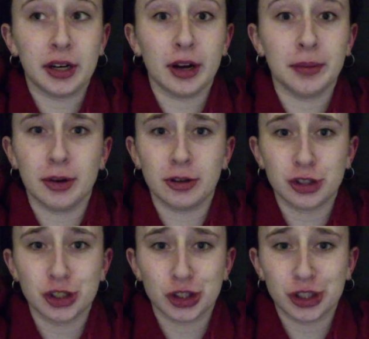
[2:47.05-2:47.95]

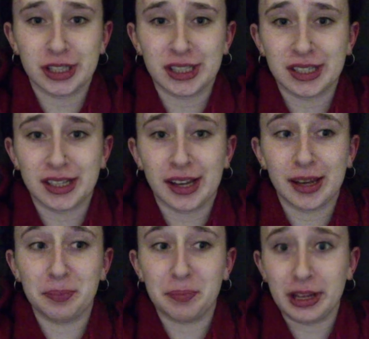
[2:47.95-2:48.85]
emotionally
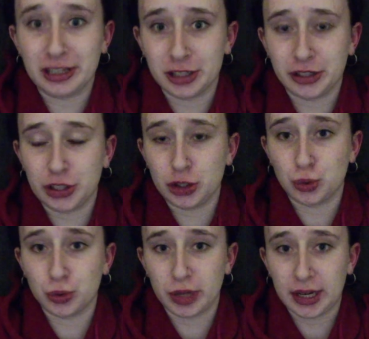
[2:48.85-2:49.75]
and mentally
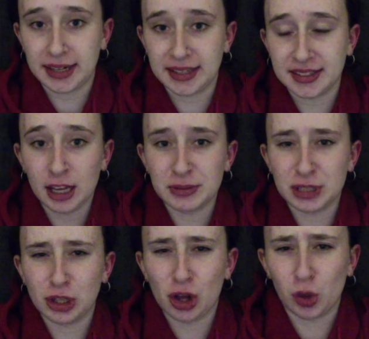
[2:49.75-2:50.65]
drained. It was a
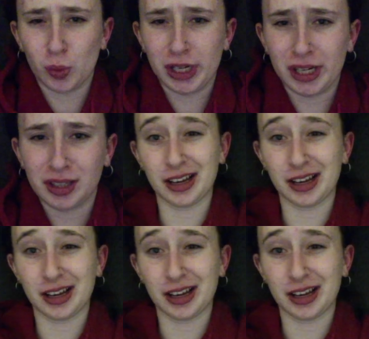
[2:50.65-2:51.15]
long week.